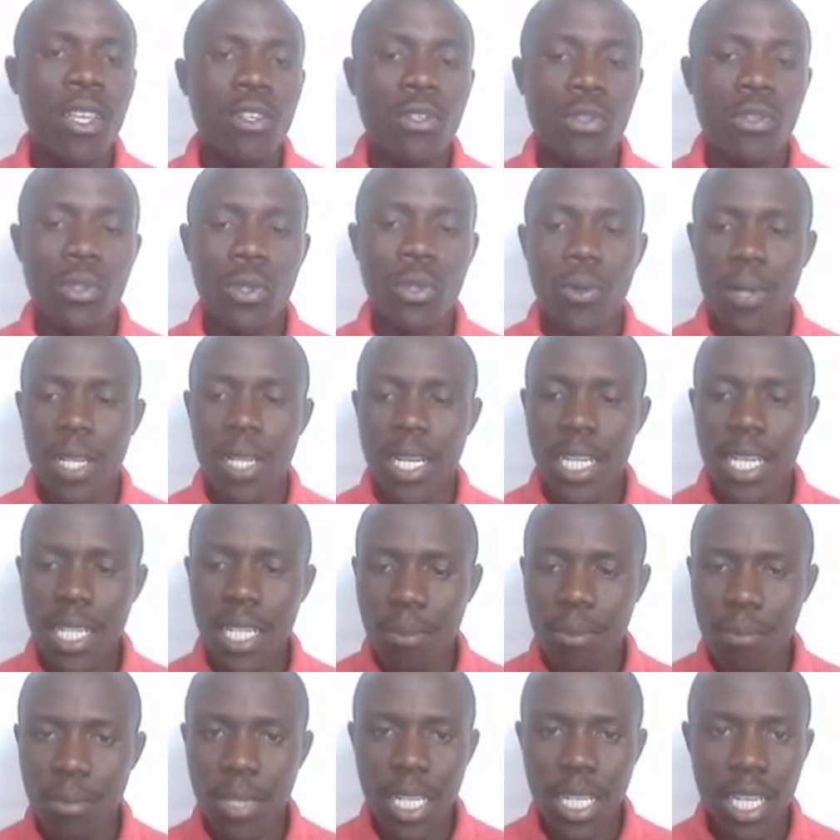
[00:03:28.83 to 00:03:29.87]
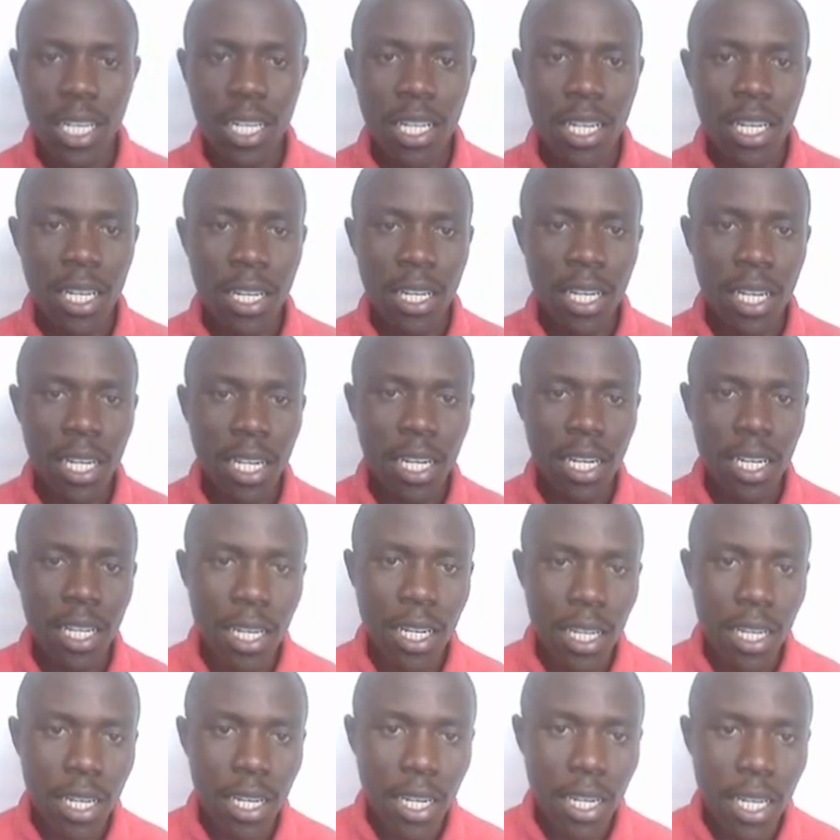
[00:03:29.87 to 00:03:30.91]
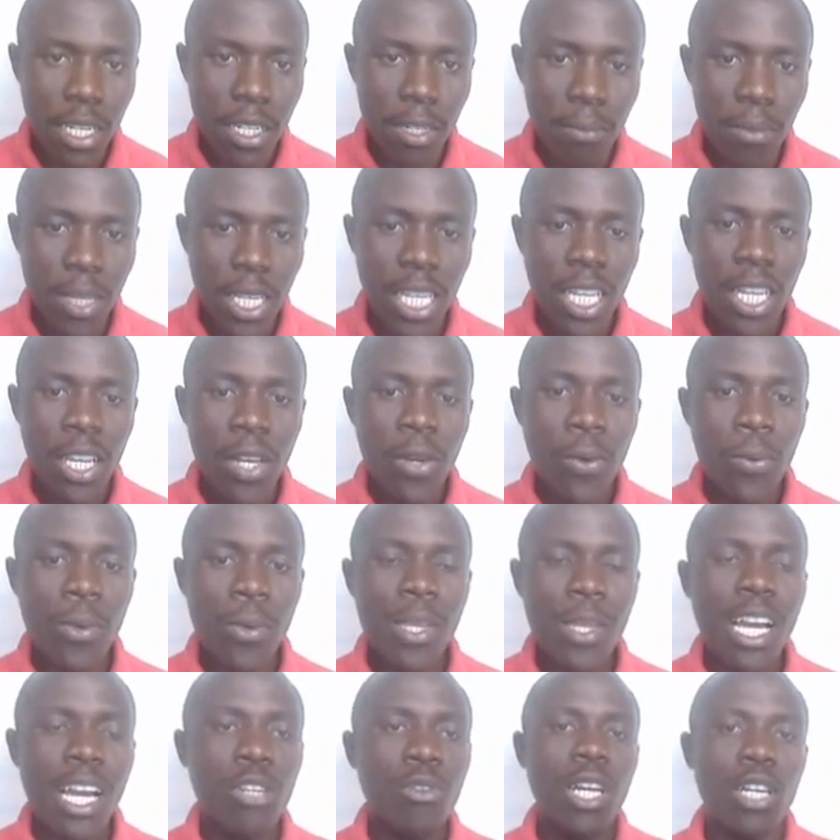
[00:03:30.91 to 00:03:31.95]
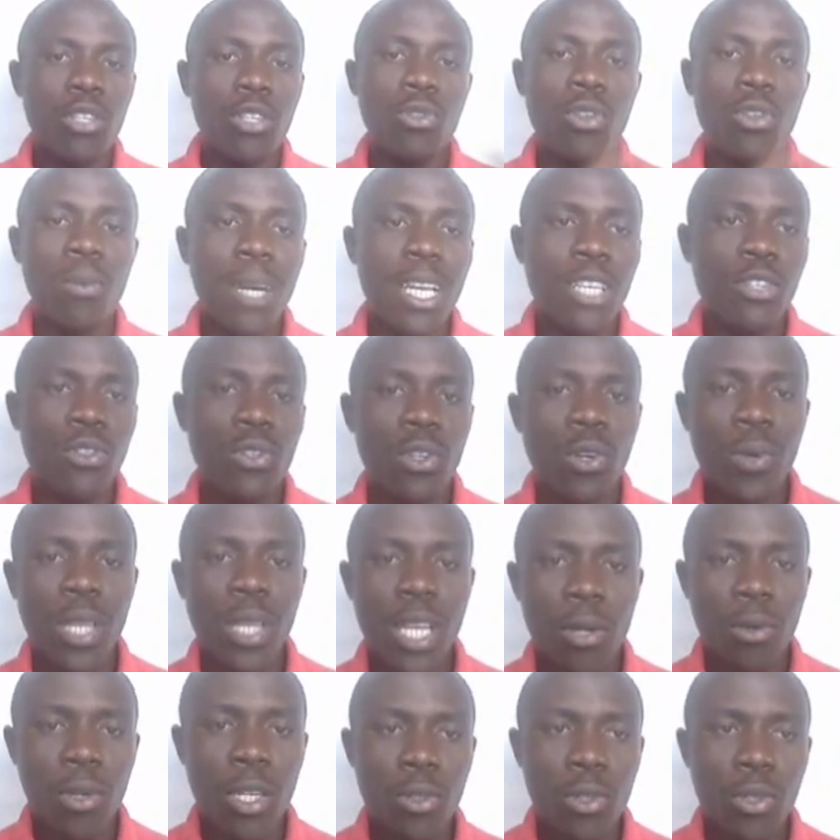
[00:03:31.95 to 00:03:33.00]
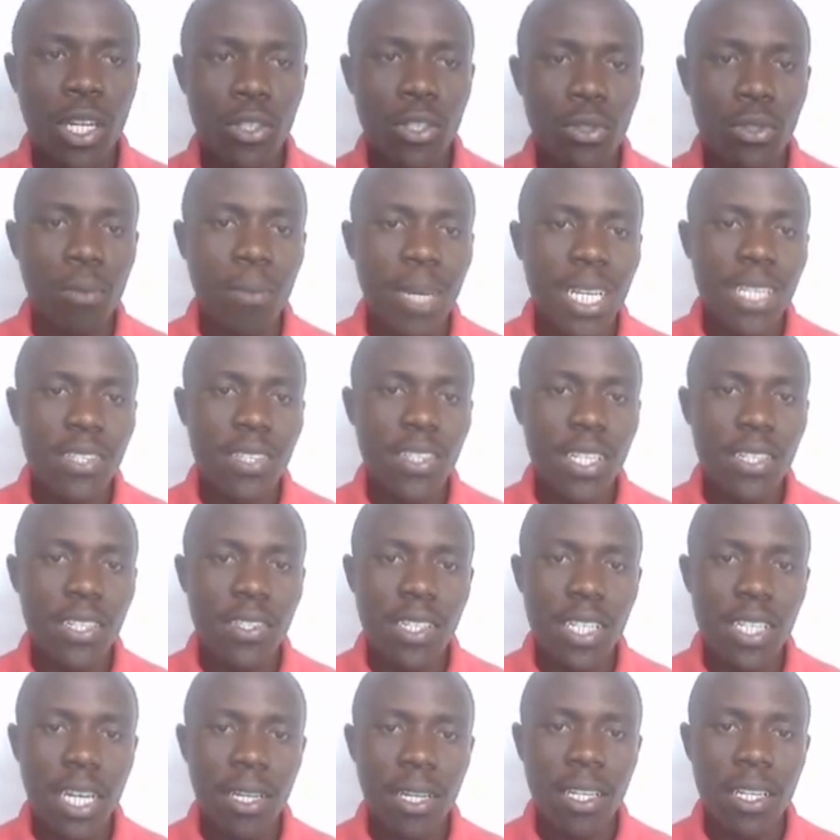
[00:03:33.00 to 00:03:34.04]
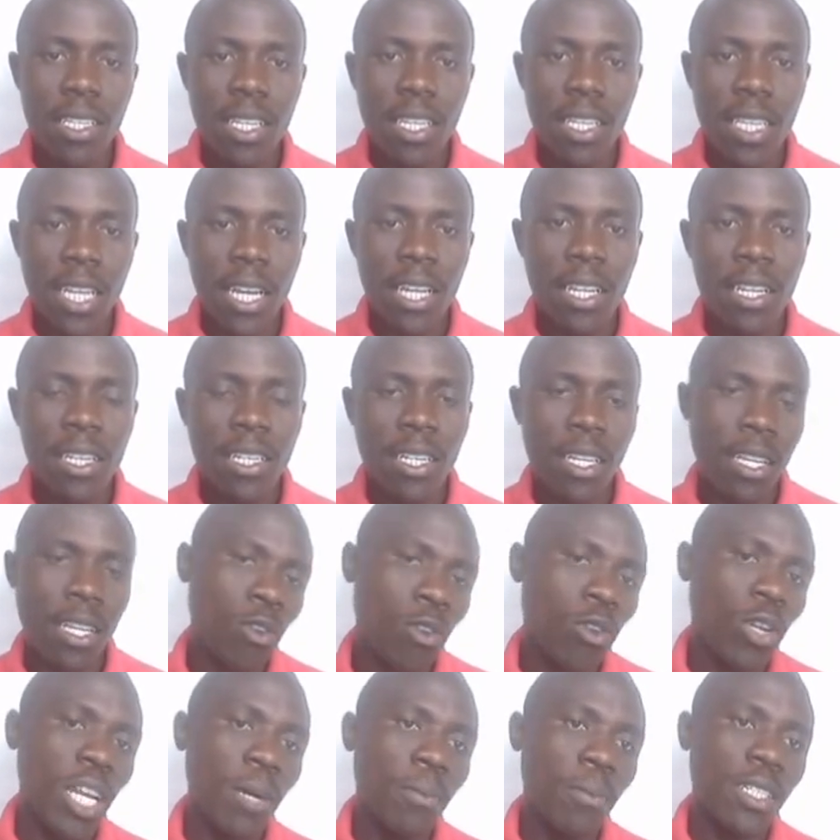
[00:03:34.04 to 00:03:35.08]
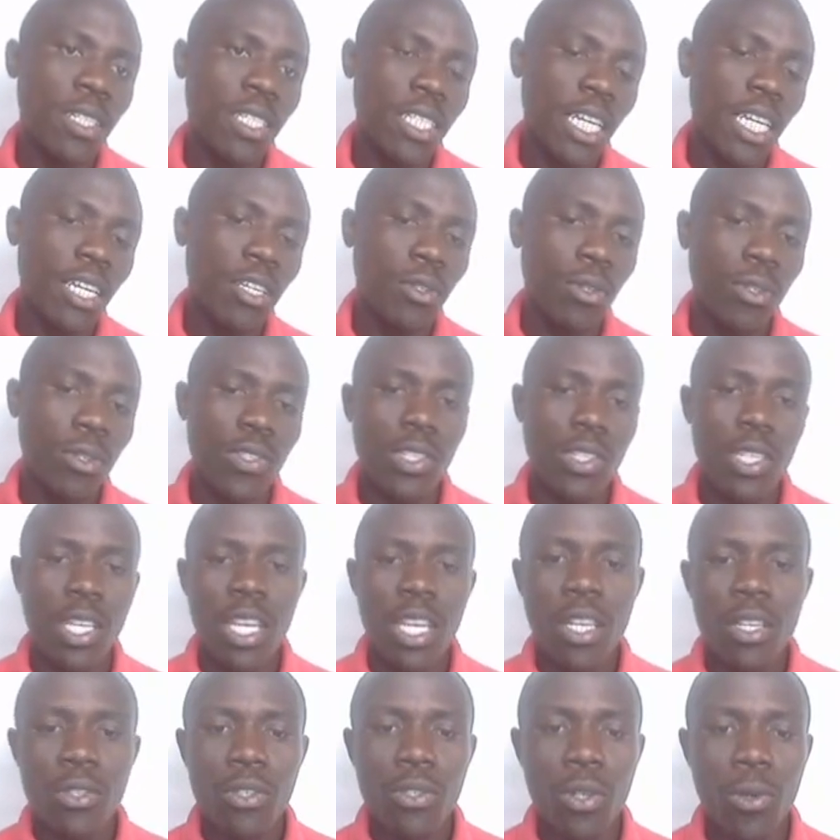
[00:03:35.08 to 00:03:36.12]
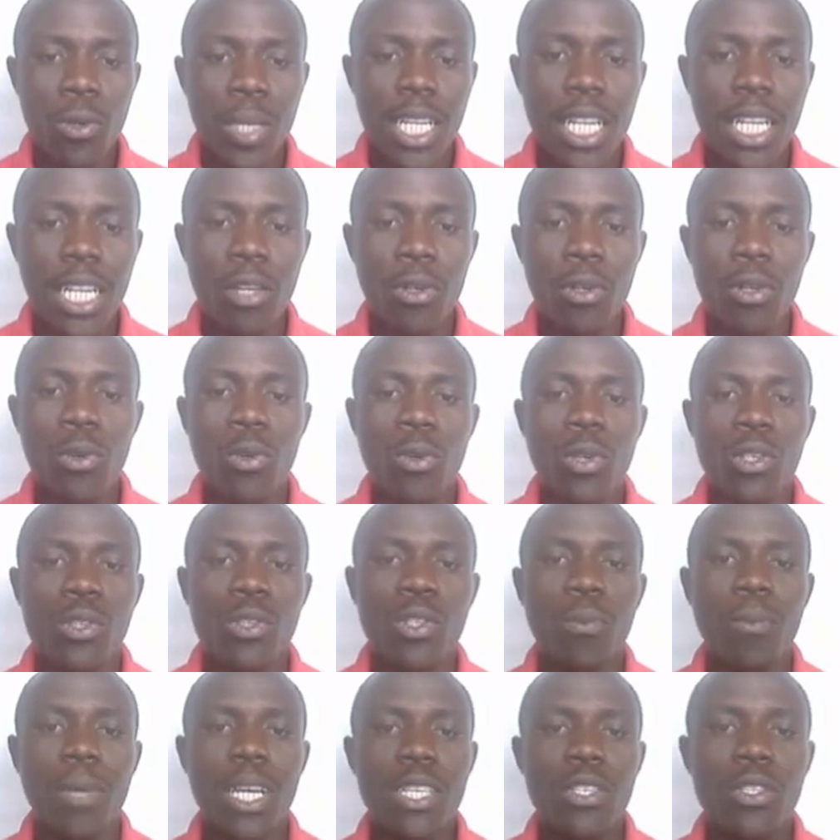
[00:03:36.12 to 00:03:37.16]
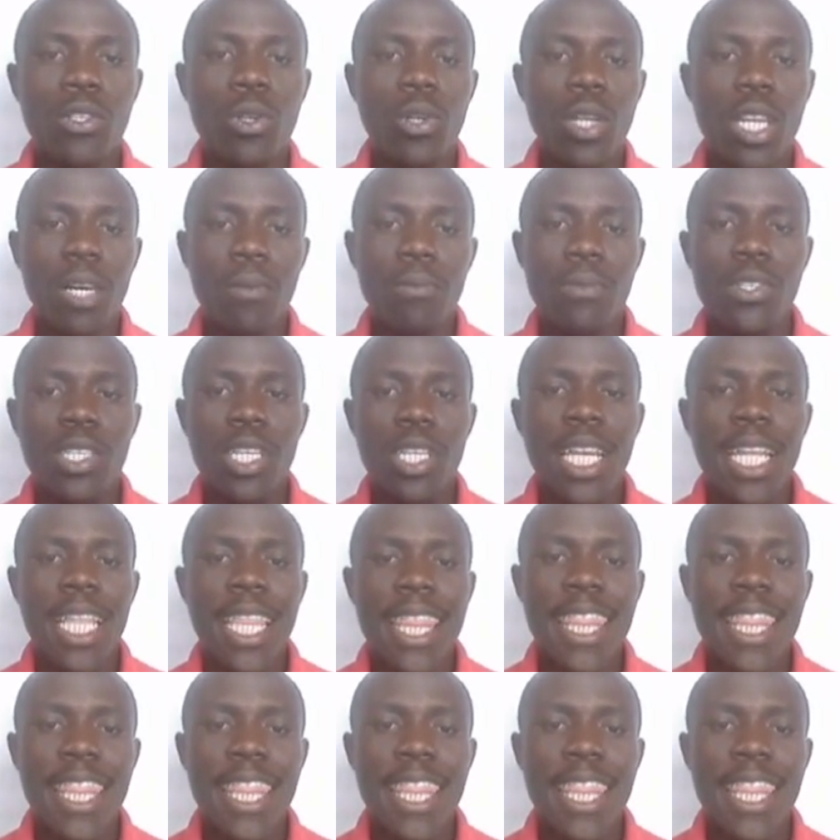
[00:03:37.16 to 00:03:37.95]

So let me we are to customize. So we are going to customize these column titles. So we click on customize columns.